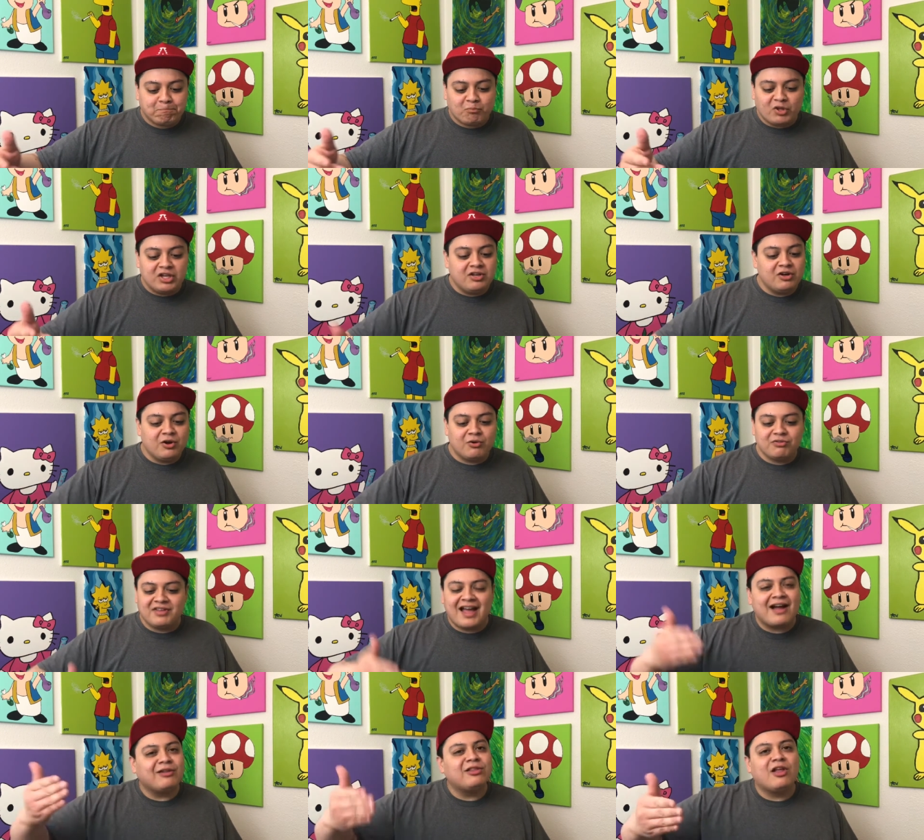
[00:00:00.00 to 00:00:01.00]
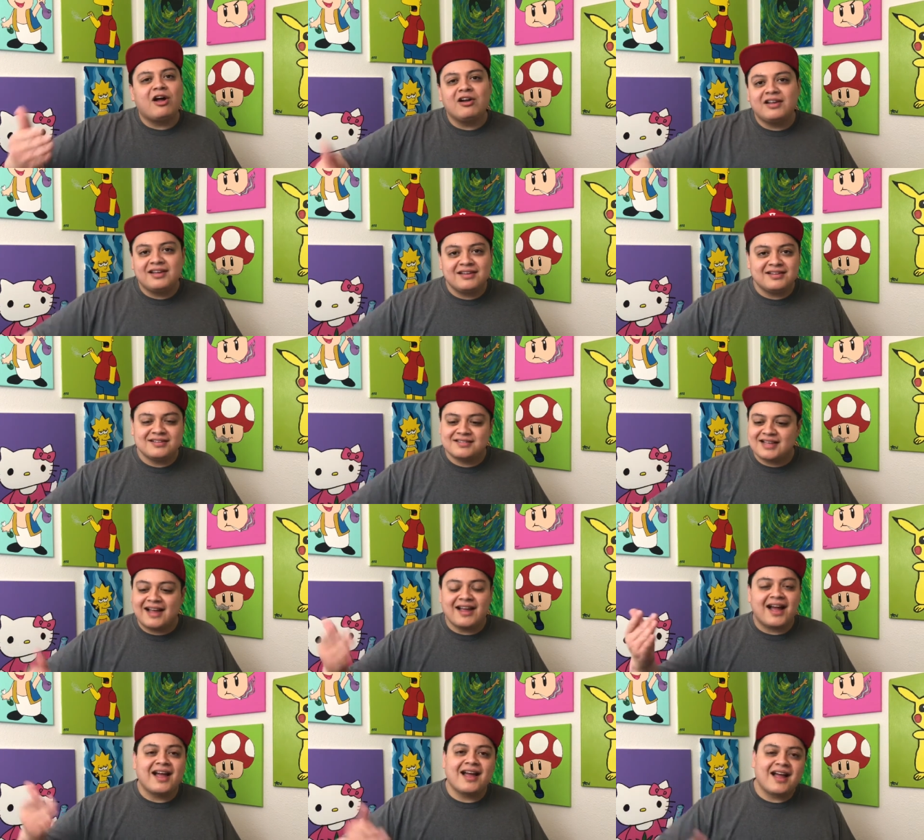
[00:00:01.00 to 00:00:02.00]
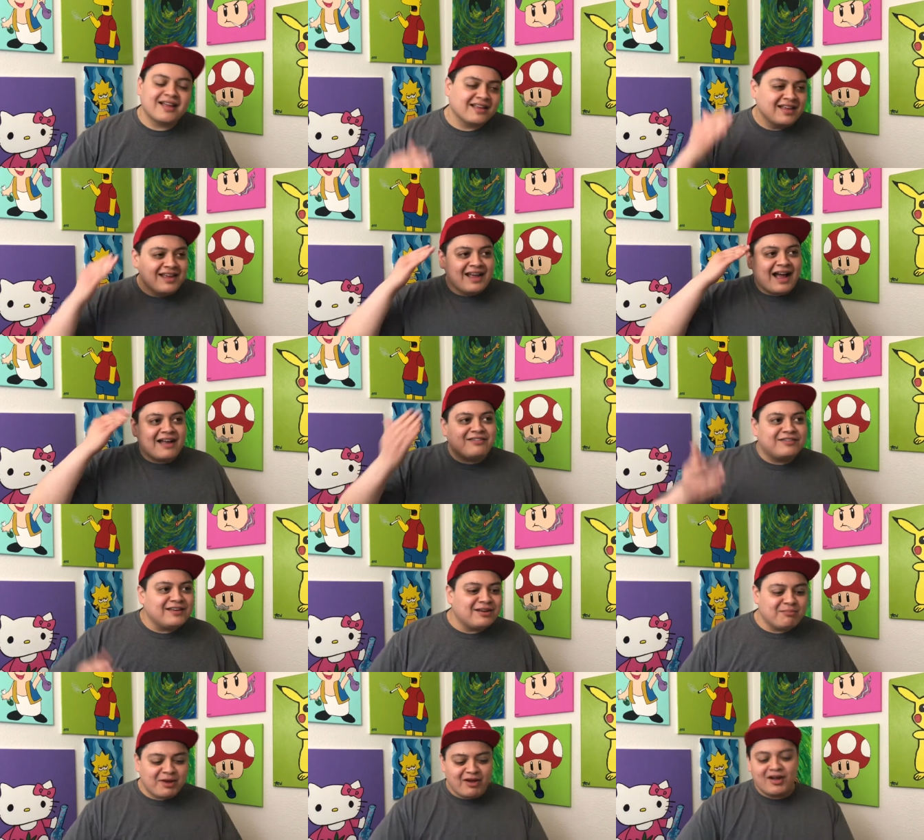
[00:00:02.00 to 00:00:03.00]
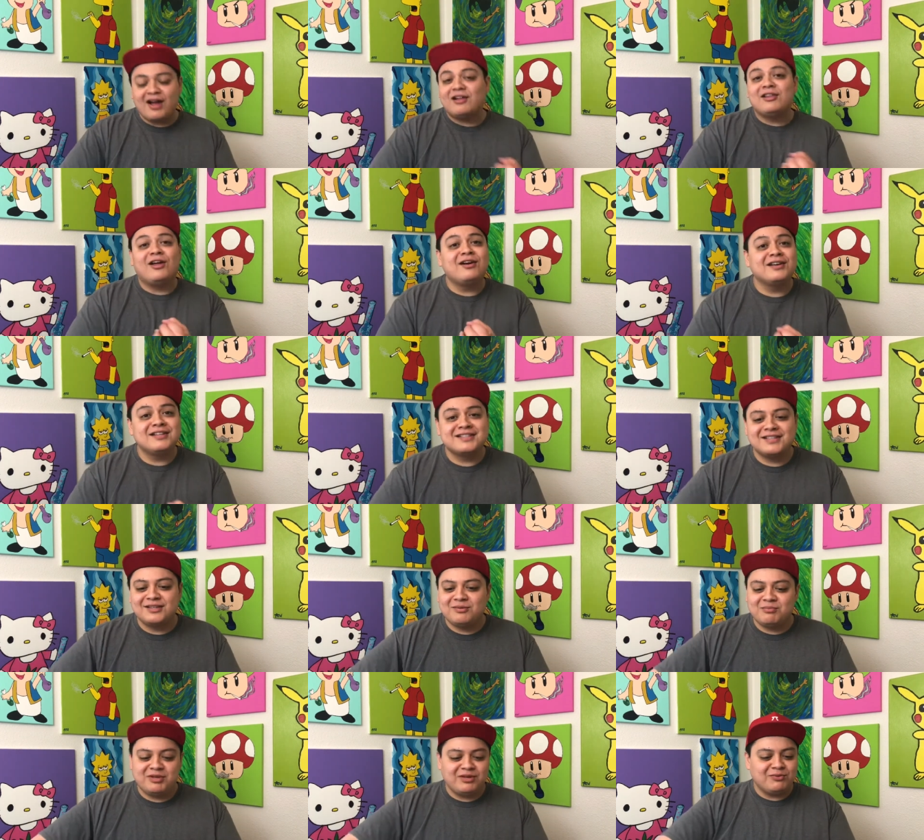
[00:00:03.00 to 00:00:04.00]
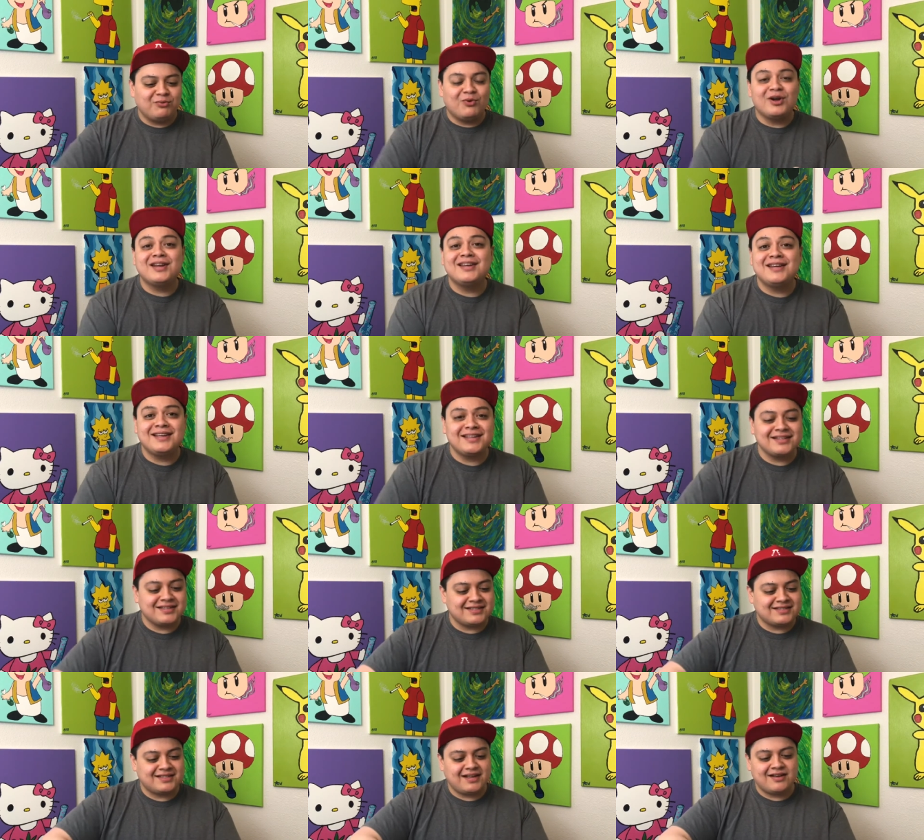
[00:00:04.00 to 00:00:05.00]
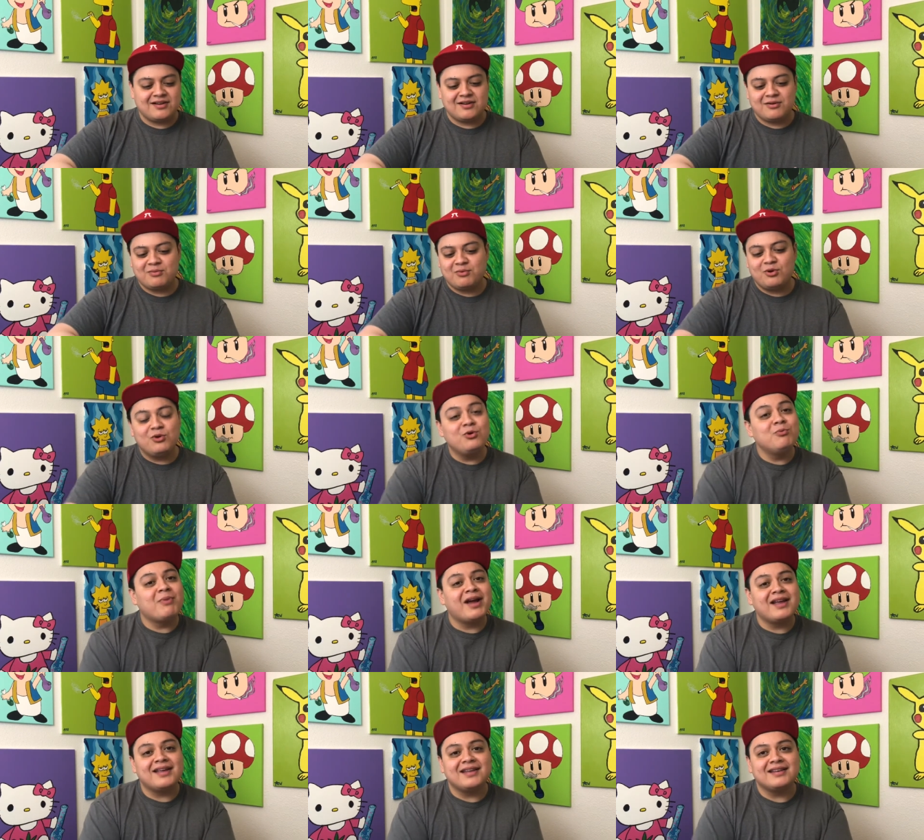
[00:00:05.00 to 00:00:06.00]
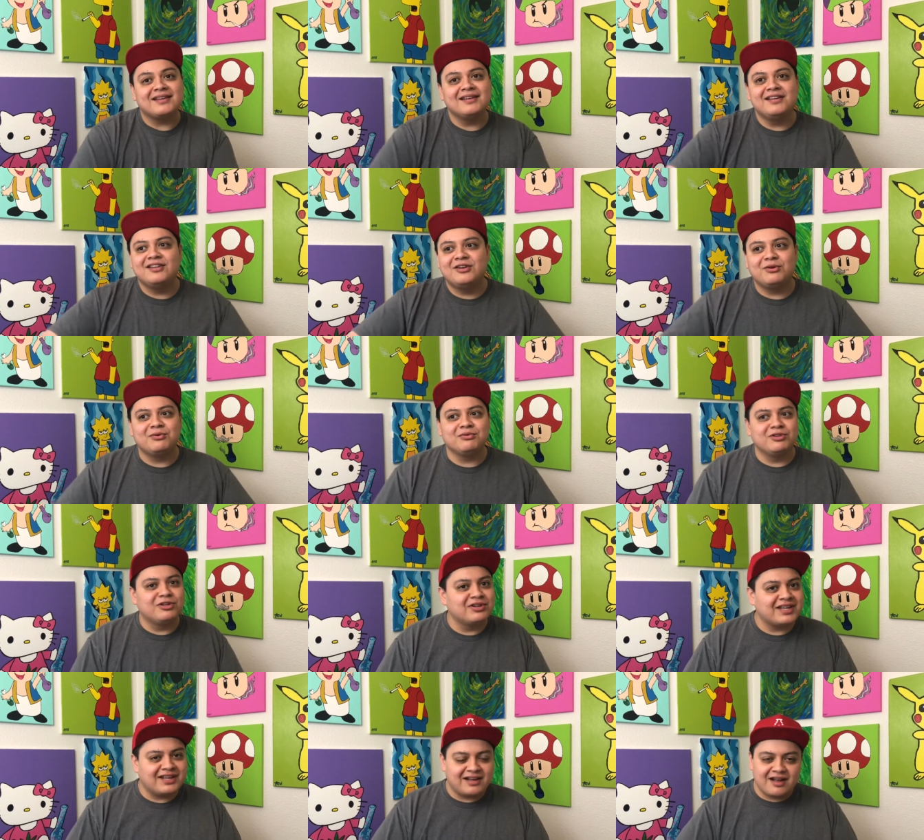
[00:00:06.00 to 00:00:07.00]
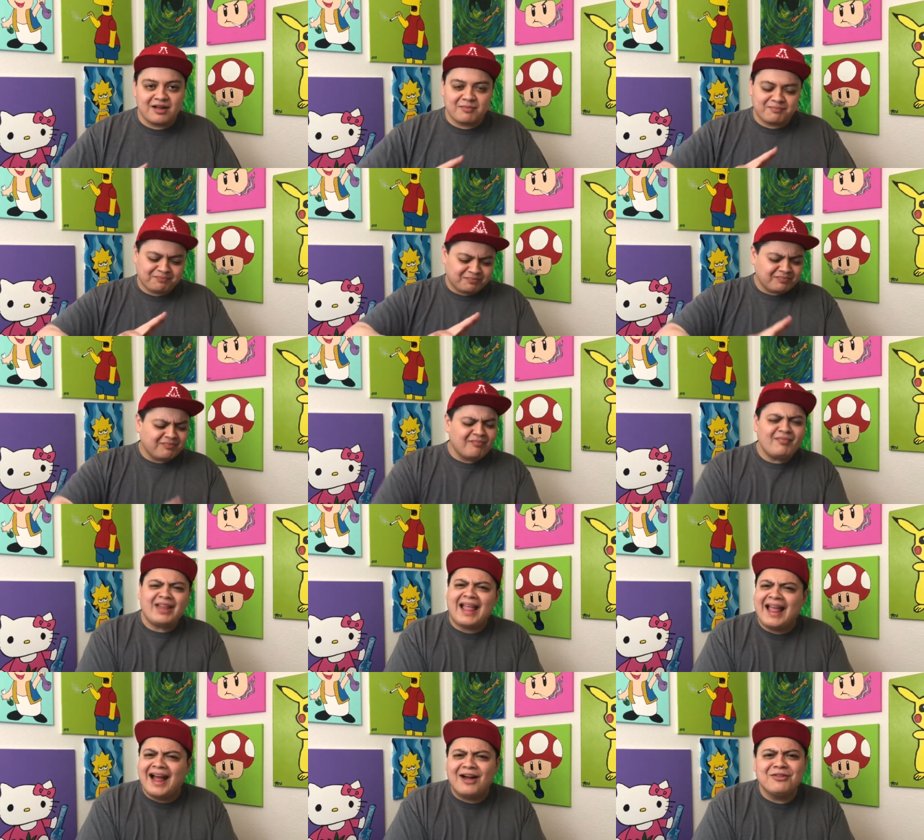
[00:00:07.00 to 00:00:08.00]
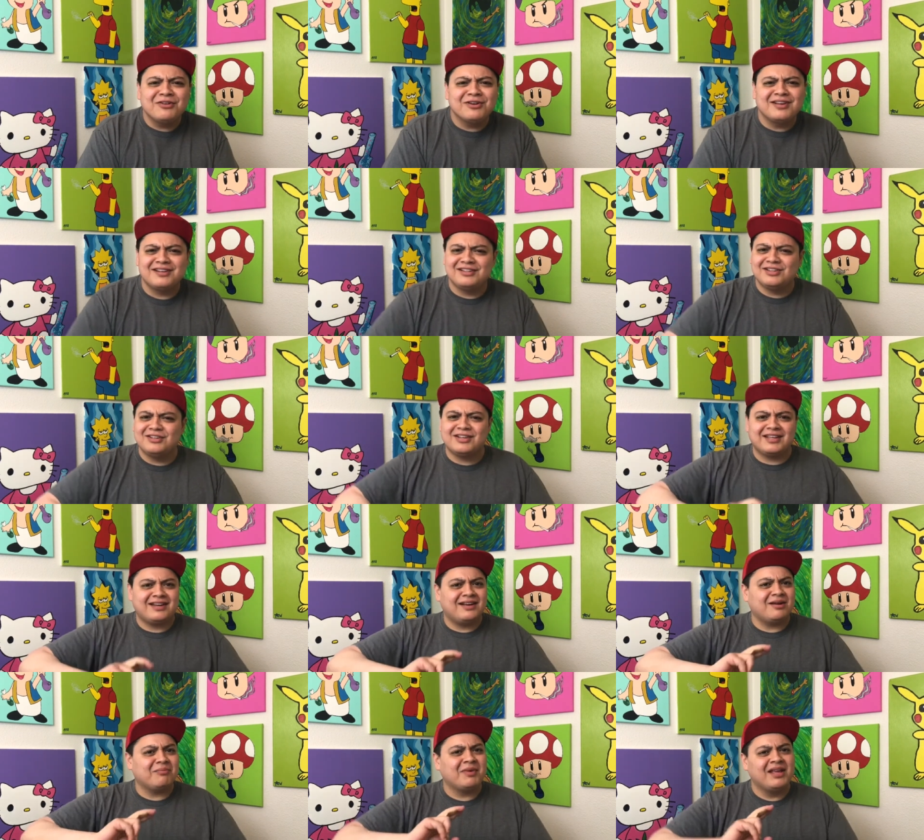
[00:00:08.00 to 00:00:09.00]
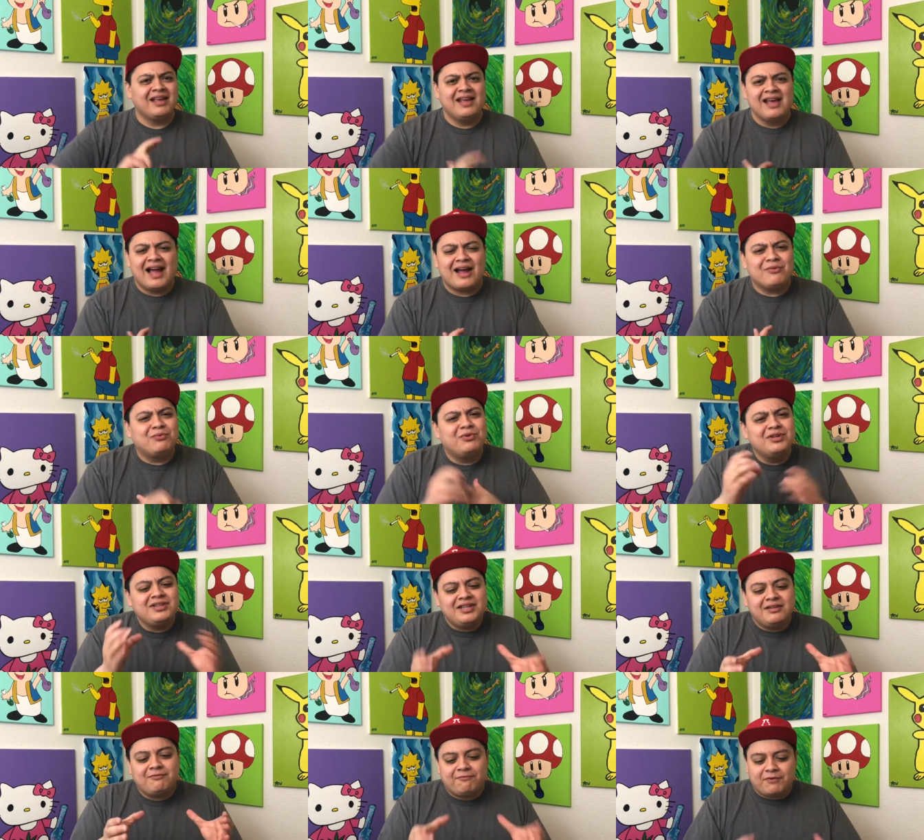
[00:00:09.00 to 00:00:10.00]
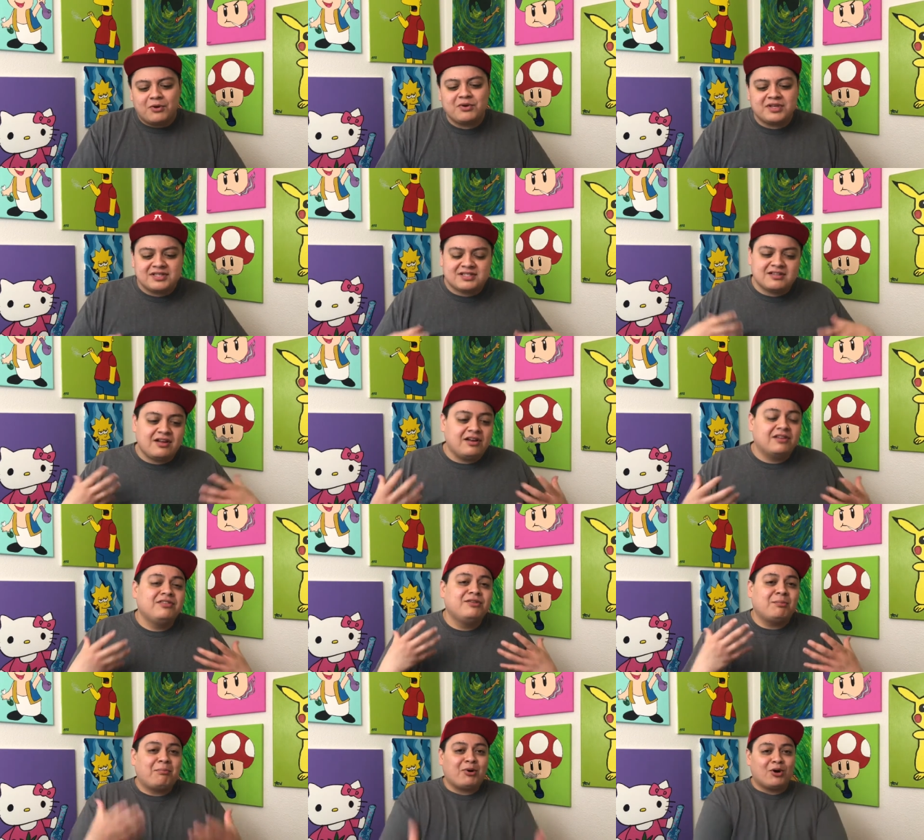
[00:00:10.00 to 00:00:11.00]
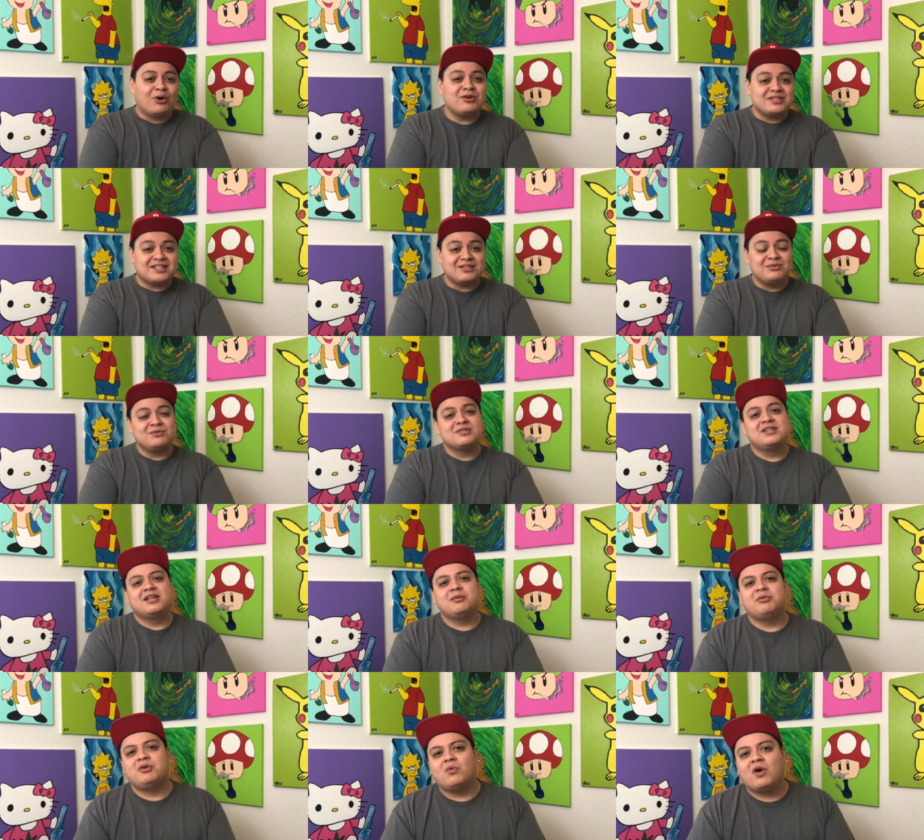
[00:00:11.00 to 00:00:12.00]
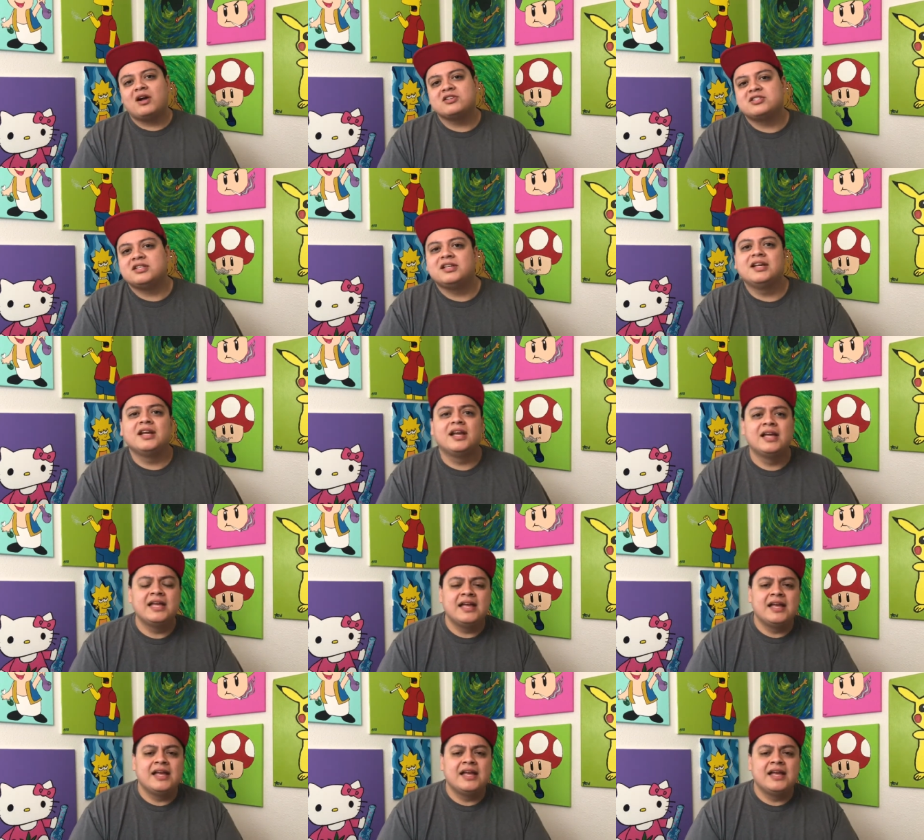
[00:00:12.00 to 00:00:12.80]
you know, how long it is. I think about how long it's going to be, what it is, who might, you know, look it up, how they're going to look it up. I really focus on the person who's going to be watching,